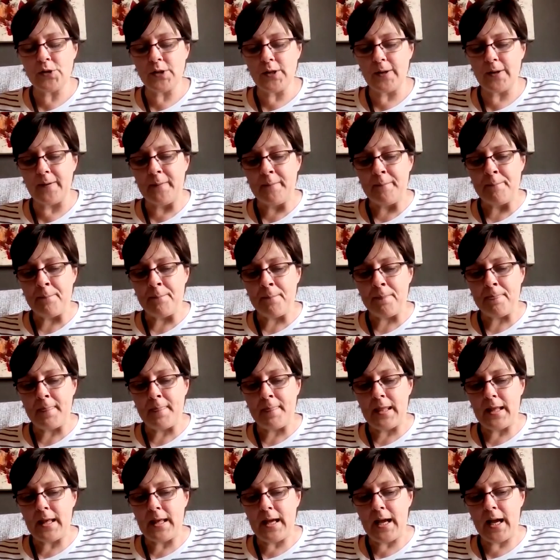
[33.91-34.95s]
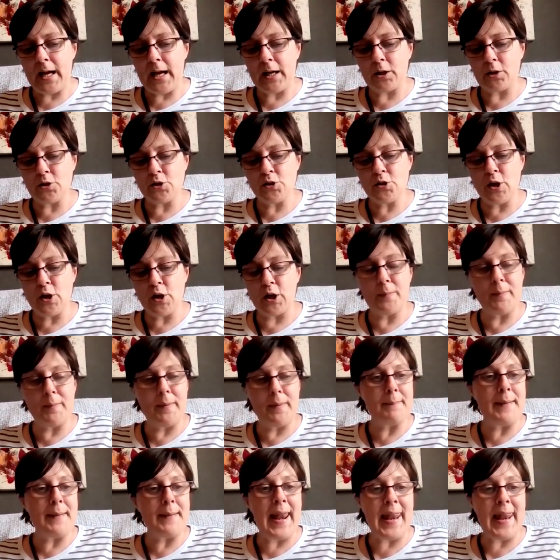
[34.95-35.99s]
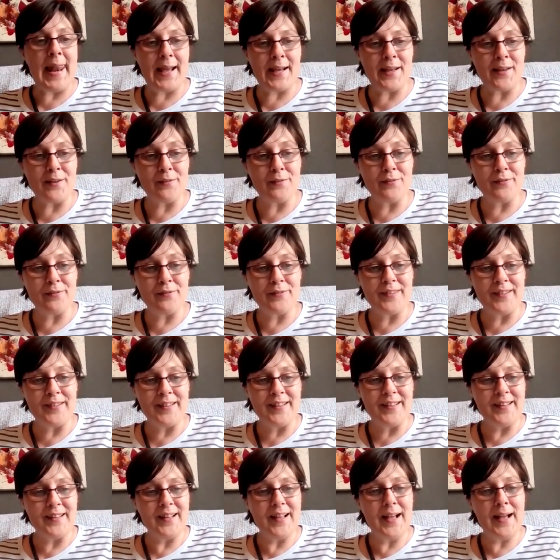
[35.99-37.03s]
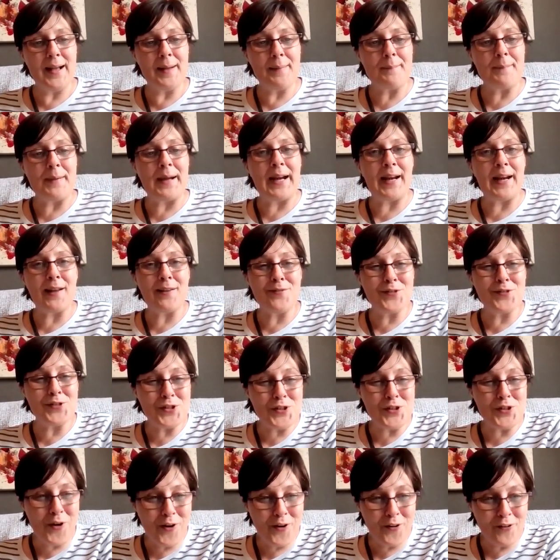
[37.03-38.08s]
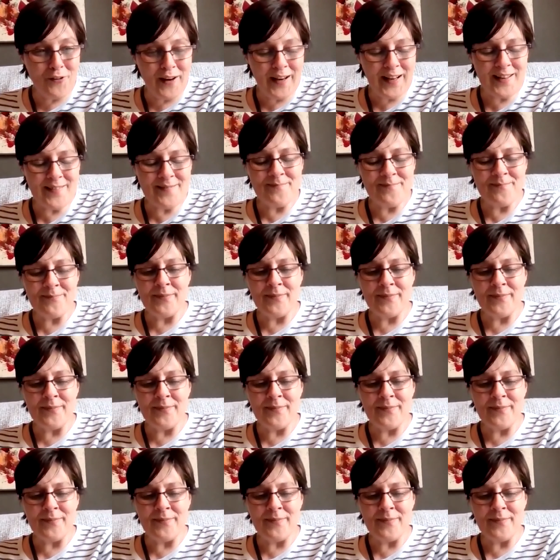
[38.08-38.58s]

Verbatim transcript: So I got to talk about my life and my life story,